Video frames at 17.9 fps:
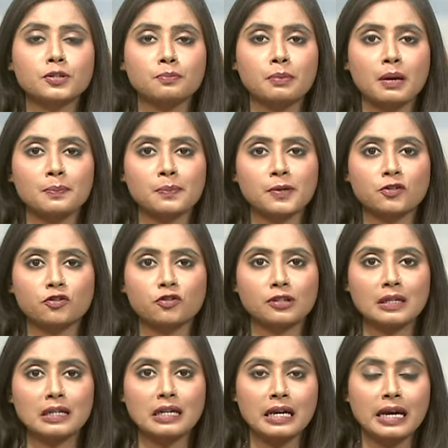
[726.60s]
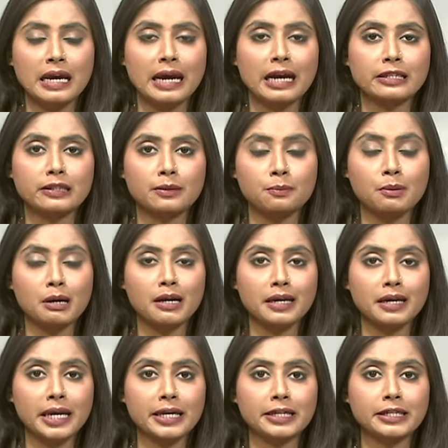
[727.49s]
puppetry and the
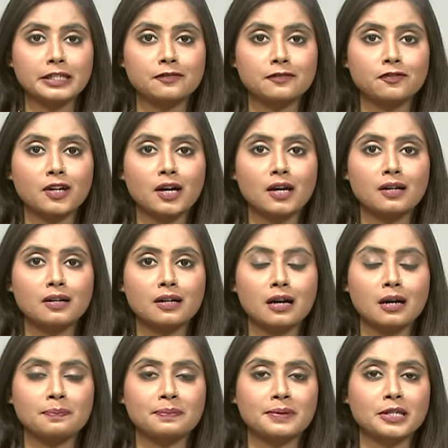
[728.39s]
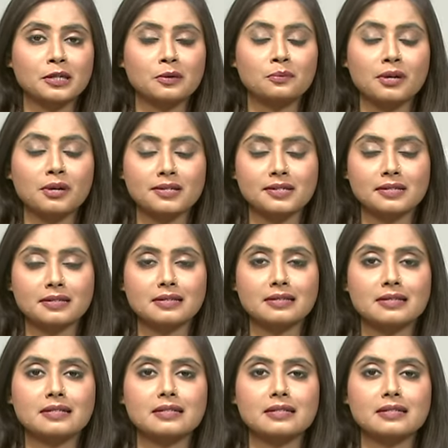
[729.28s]
biennial flower carpet in Brussels.